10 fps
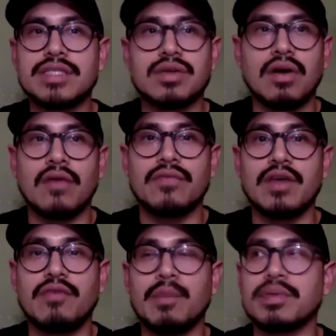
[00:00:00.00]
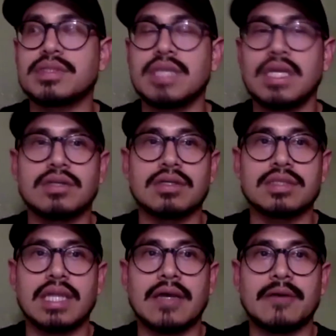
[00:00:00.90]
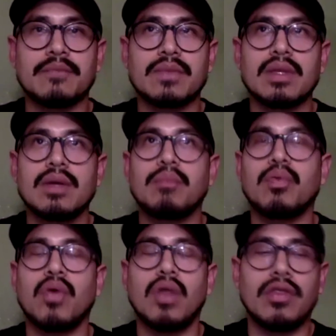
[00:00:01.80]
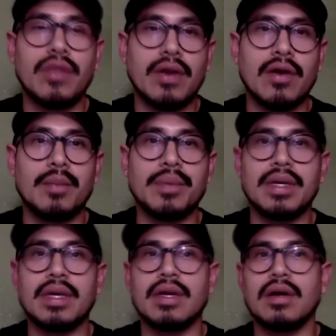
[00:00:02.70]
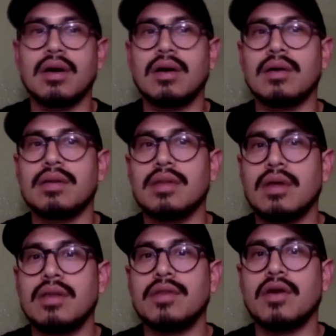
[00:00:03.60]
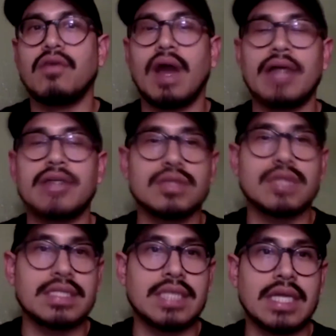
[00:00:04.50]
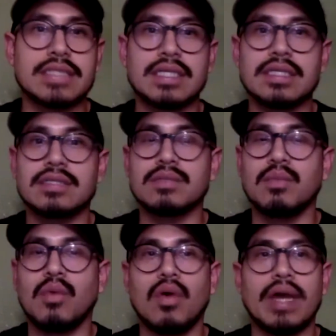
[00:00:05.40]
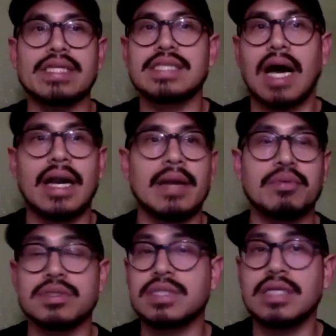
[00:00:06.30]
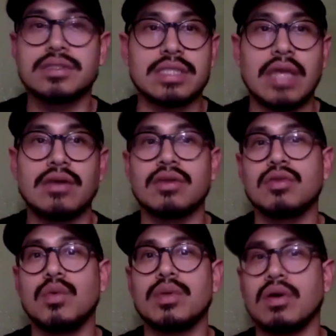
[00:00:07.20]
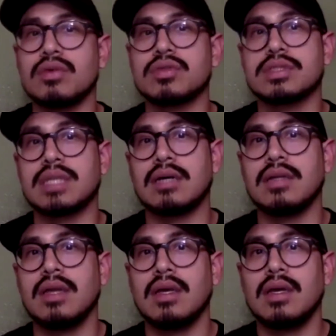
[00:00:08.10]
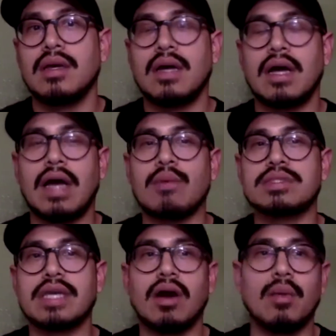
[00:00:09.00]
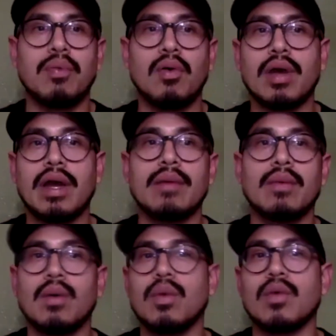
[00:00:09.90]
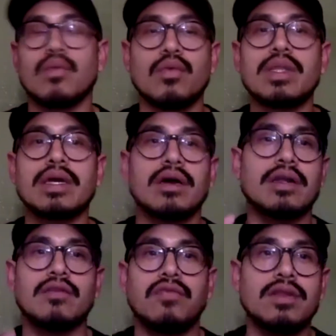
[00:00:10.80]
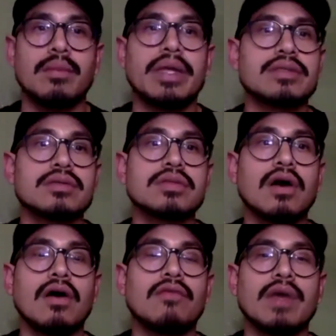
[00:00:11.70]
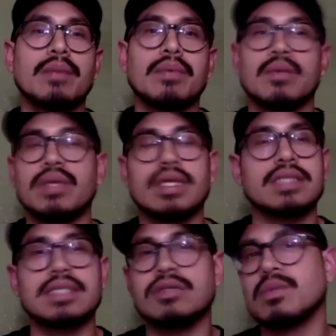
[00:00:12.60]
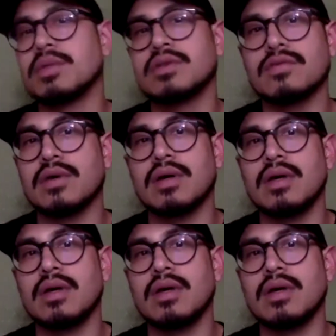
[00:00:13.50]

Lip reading: of different procedures like prolotherapy, nerve hydrodissections, more exotic procedures that you can do with the ultrasound. I would say our program, we're really good on the fundamentals of it, but we didn't see too much of the